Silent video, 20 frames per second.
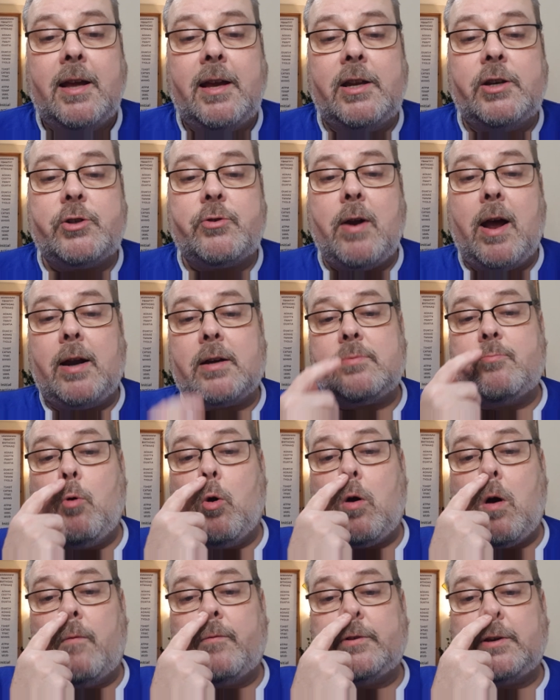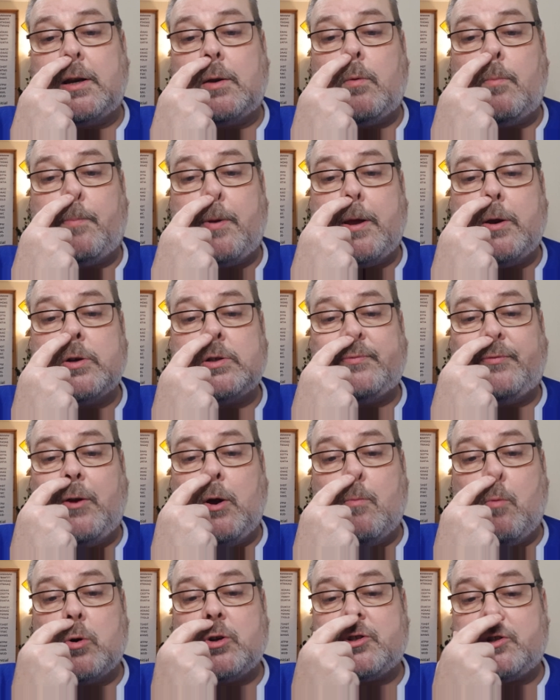interact more confidently with peers,
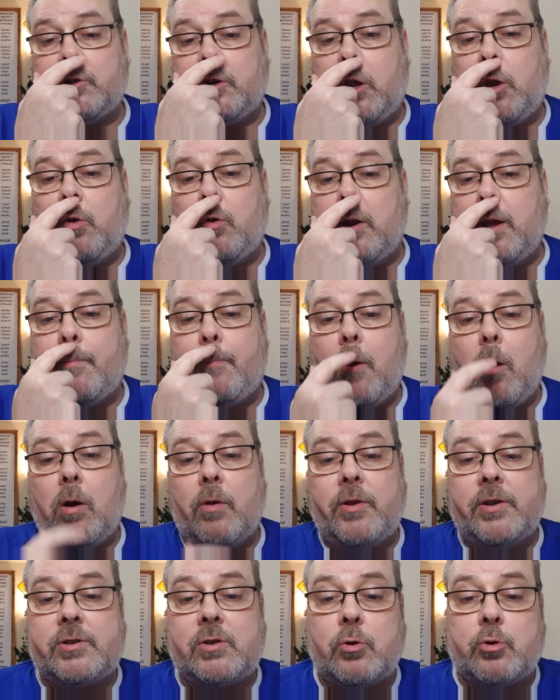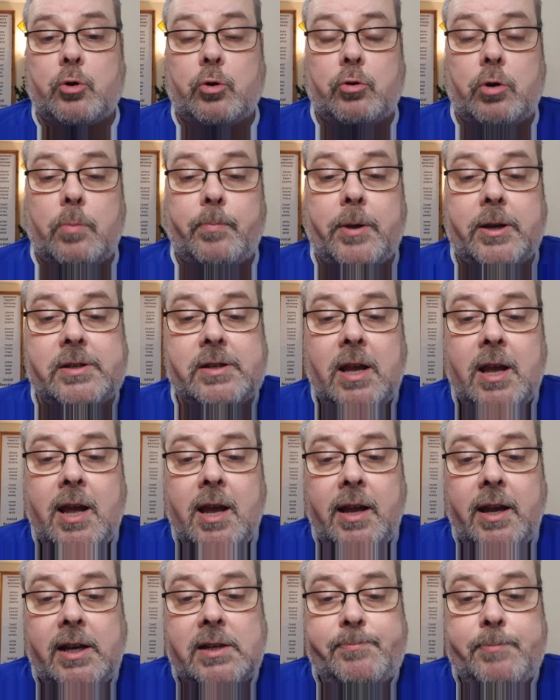feel more securely a part of their social groupings,
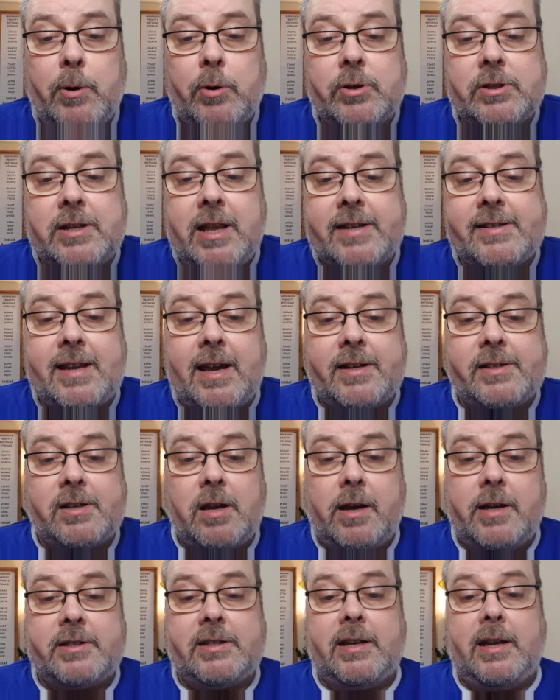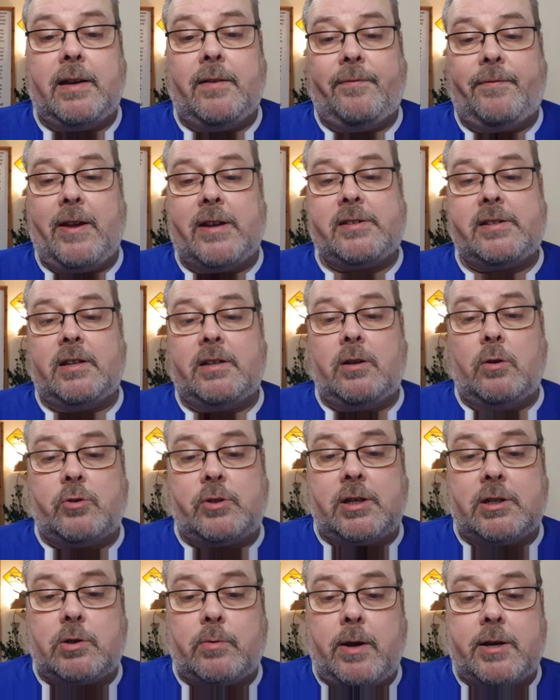experience less anxiety in facing new
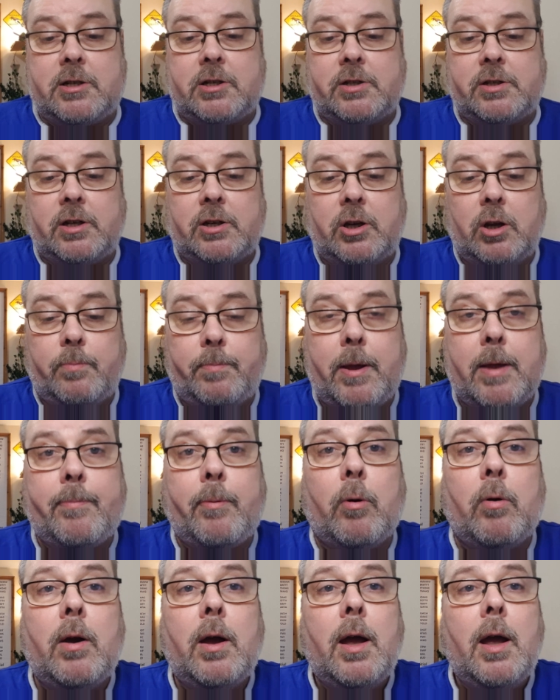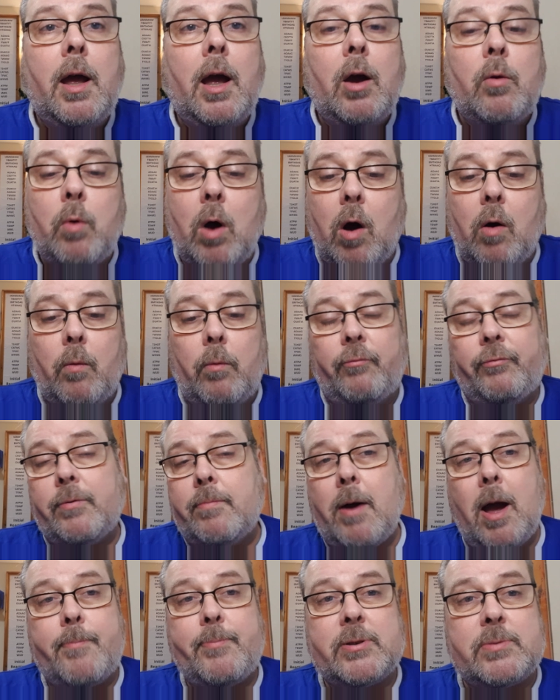situations and new people. Well,
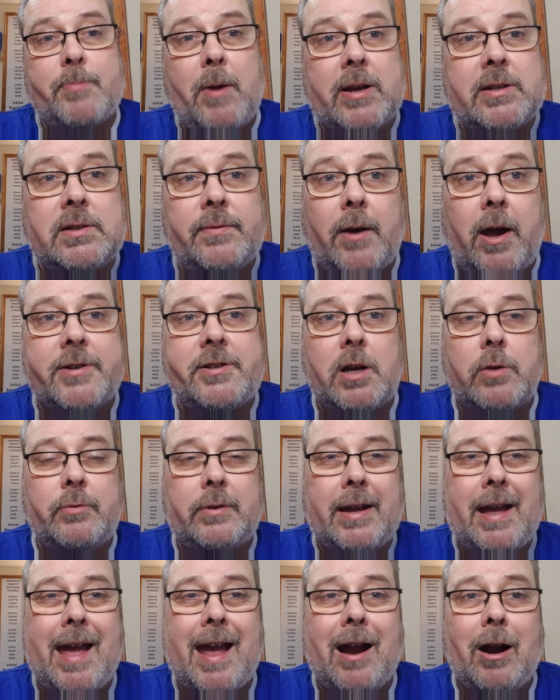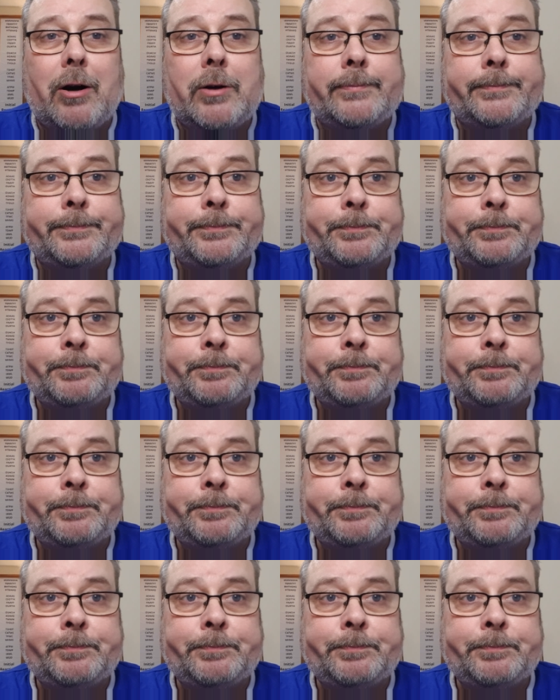from my perspective, I don't care.